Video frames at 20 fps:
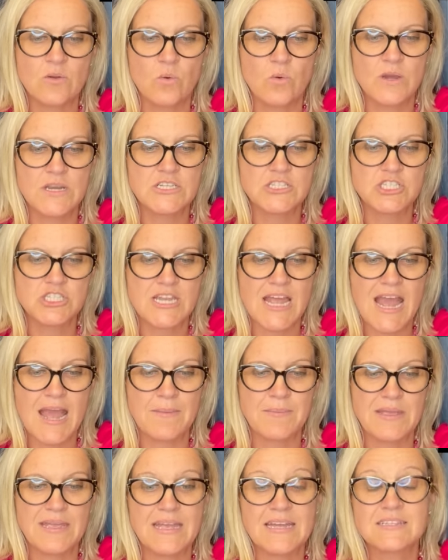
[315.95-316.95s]
Orange
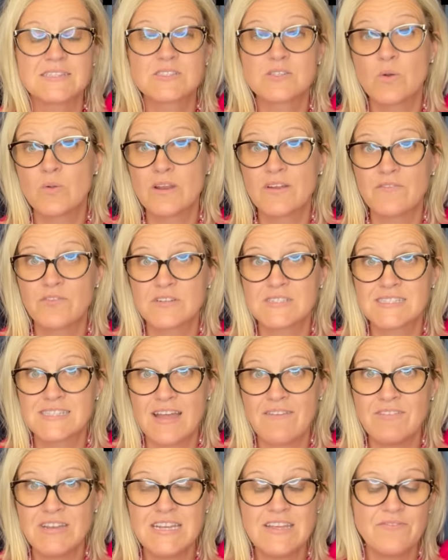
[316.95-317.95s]
Tabby and sold it for
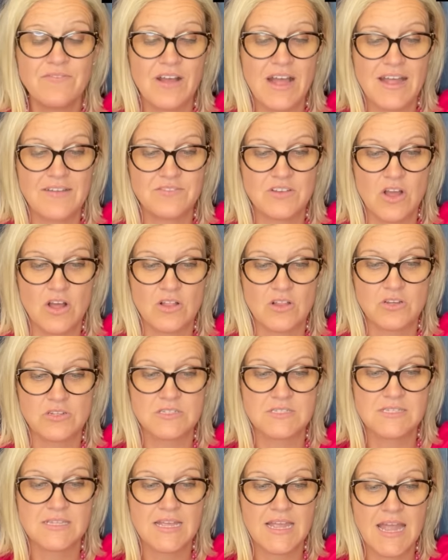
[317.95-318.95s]

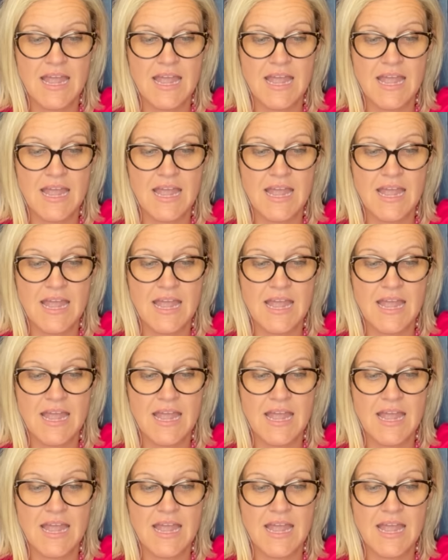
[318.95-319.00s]
$75